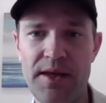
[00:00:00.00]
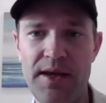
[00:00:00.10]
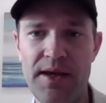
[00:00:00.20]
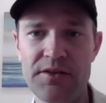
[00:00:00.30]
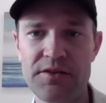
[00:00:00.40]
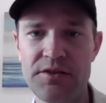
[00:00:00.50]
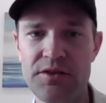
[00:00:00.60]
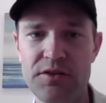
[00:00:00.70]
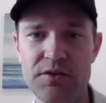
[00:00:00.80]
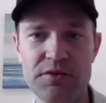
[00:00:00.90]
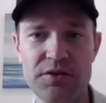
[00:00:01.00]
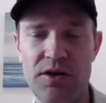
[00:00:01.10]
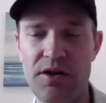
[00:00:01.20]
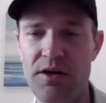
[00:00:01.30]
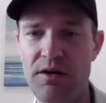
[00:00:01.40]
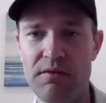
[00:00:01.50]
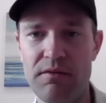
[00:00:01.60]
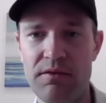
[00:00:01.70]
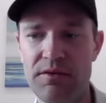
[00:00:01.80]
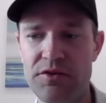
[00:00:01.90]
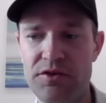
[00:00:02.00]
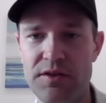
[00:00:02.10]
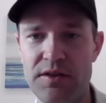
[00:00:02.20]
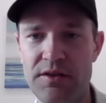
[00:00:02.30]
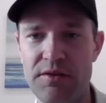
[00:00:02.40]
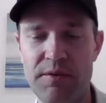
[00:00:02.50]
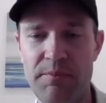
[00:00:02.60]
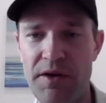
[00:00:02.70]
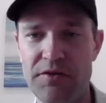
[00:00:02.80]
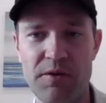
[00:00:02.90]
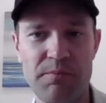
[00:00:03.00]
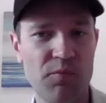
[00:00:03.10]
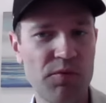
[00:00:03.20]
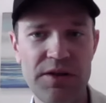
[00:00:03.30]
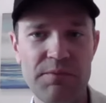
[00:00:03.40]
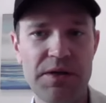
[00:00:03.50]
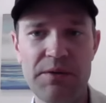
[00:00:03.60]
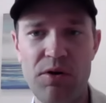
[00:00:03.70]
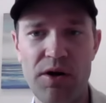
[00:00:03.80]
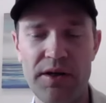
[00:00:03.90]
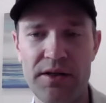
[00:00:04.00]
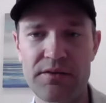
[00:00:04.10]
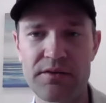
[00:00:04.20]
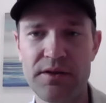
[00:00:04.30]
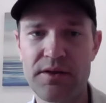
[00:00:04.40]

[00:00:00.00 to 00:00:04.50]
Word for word: and still saw just a you know I saw a really big market,